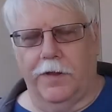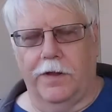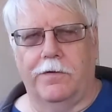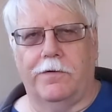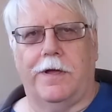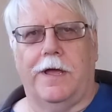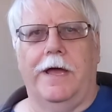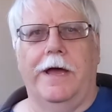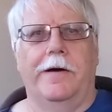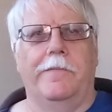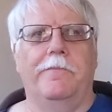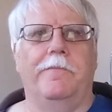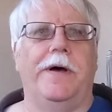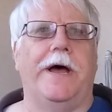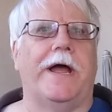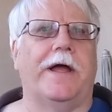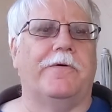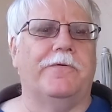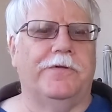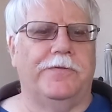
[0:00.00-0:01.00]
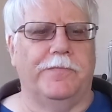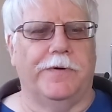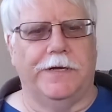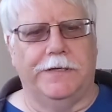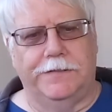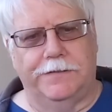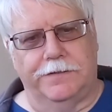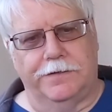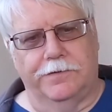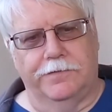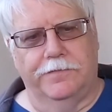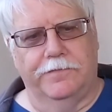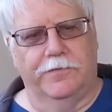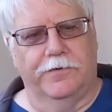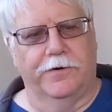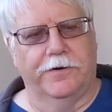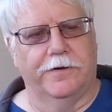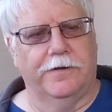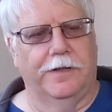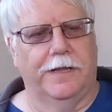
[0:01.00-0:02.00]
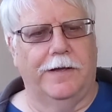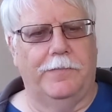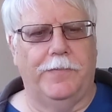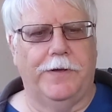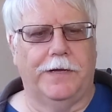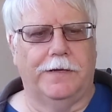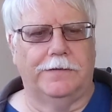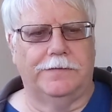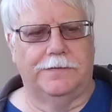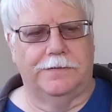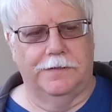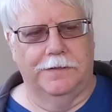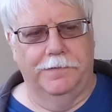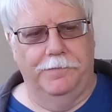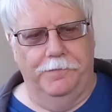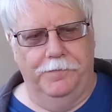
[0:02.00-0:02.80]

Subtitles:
Okay, I'm back with my Stone Vertical Epics.